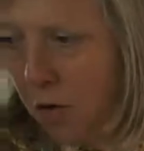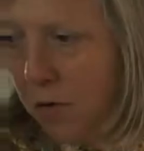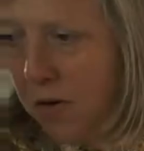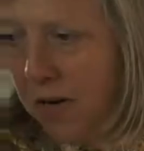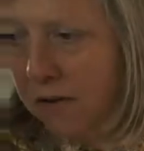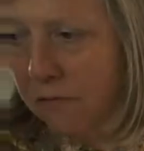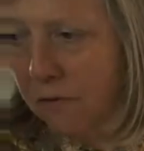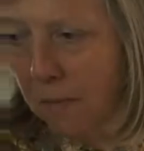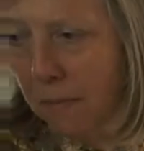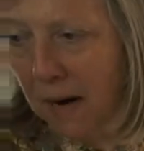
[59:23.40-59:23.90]
You
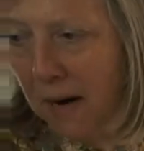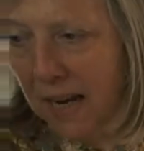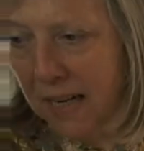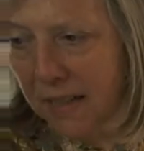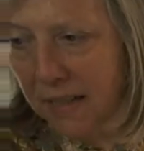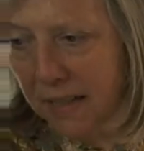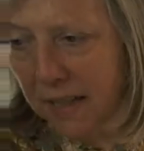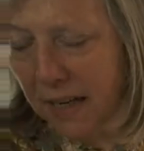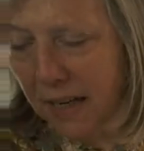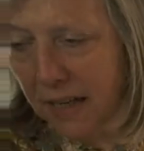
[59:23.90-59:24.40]
didn't
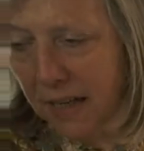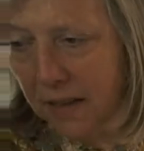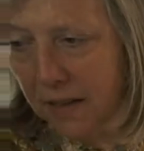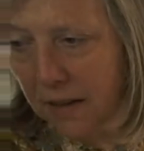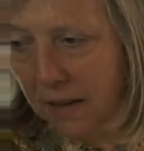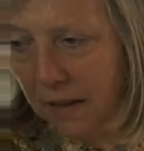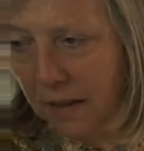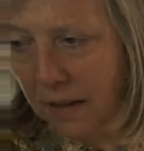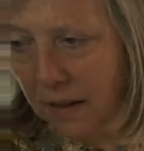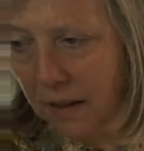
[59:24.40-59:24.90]
replace
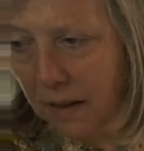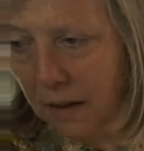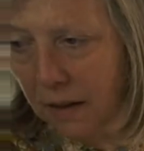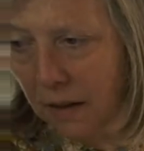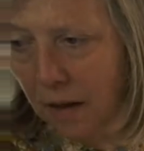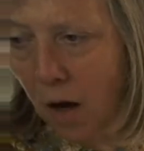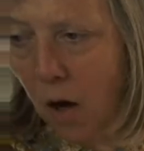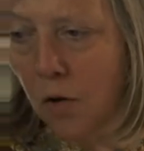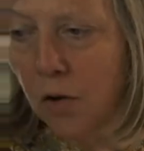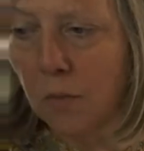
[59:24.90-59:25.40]
it.
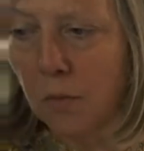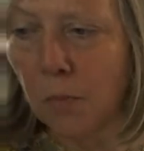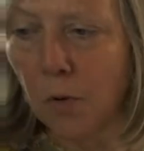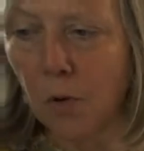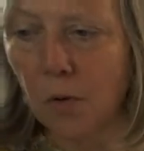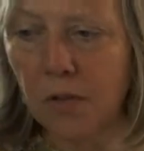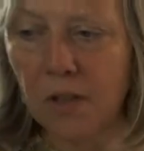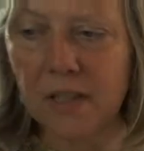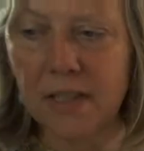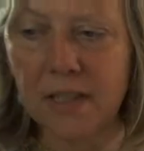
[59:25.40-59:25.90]
Oh, you
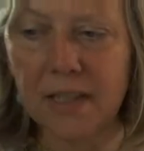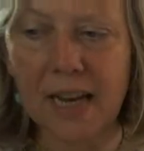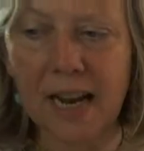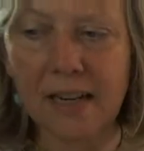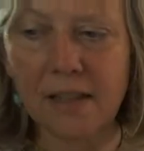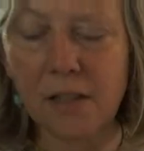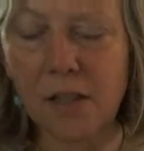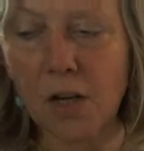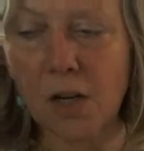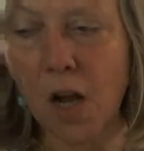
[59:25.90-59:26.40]
bought the
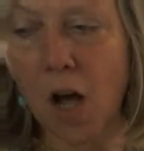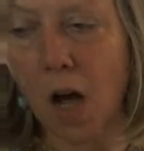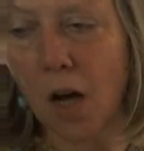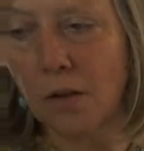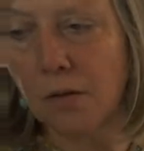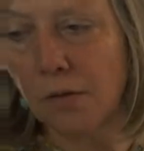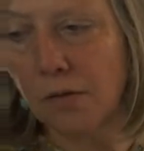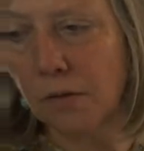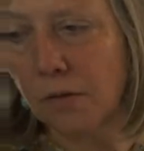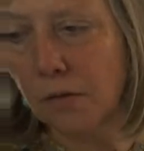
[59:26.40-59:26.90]

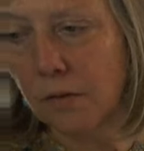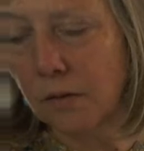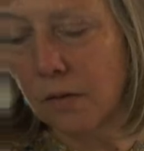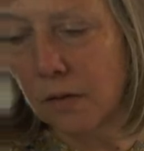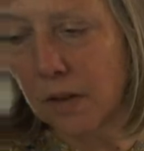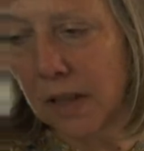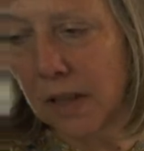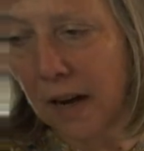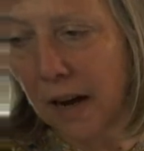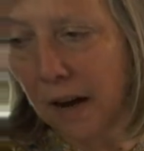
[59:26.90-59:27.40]
standalone.
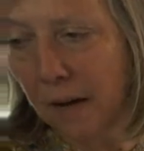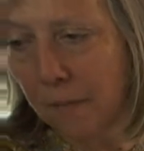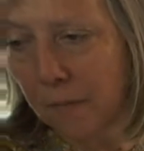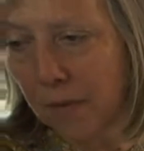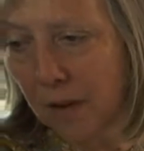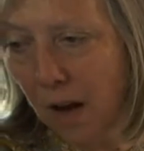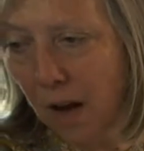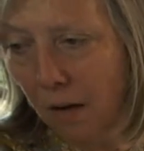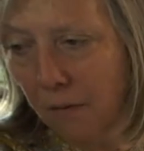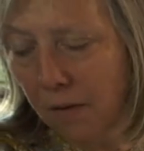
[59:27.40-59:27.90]
Yeah,
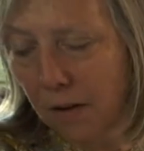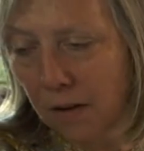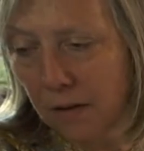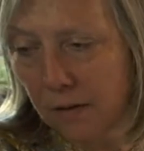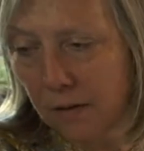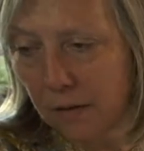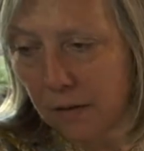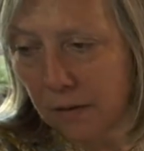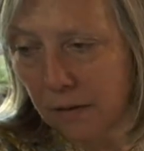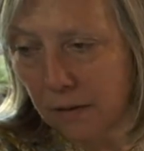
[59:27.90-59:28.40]

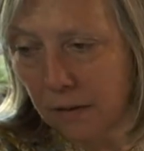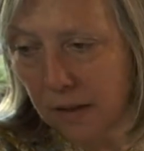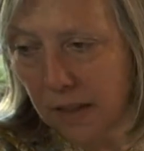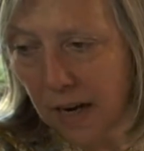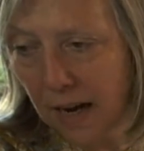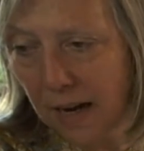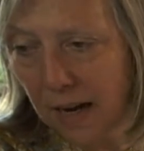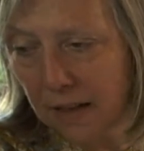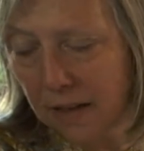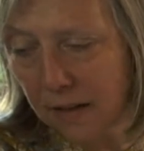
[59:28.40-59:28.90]
oven.
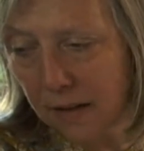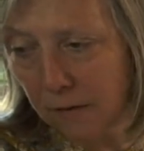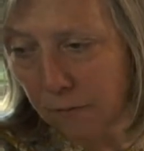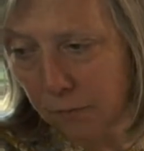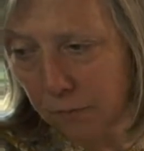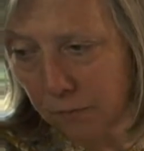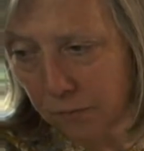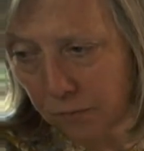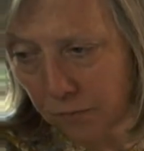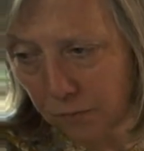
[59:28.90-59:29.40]

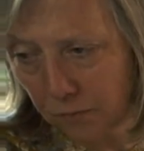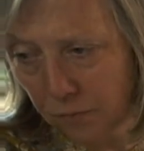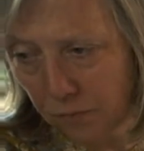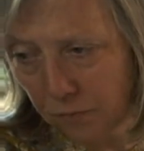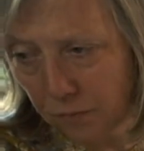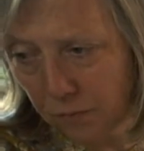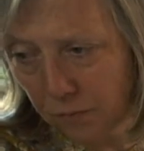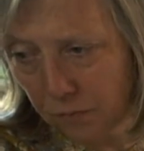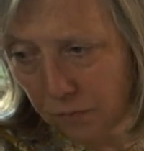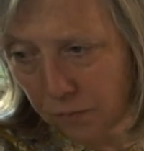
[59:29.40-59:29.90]
Yes. Mm.